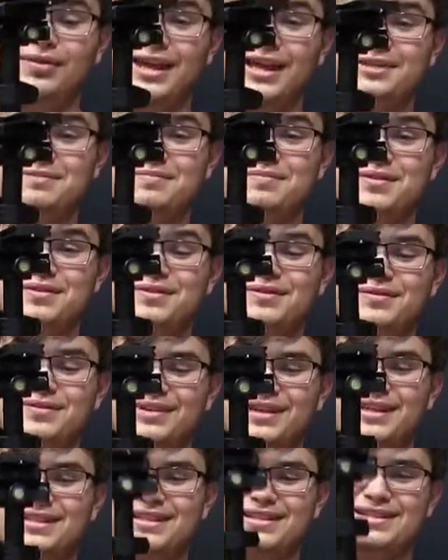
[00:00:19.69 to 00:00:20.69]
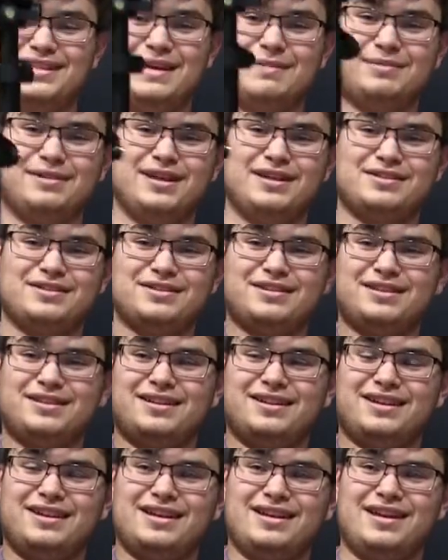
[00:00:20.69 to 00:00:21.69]
that's beautiful. It's a stabilizer.
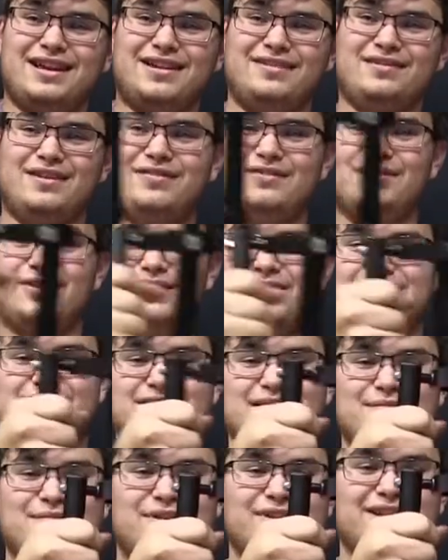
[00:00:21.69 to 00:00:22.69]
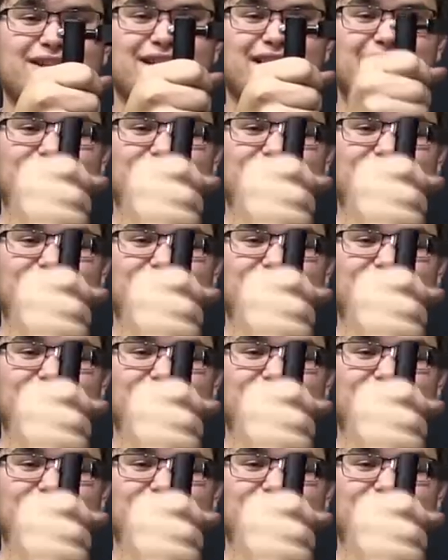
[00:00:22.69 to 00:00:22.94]
If you haven't noticed, I'm holding the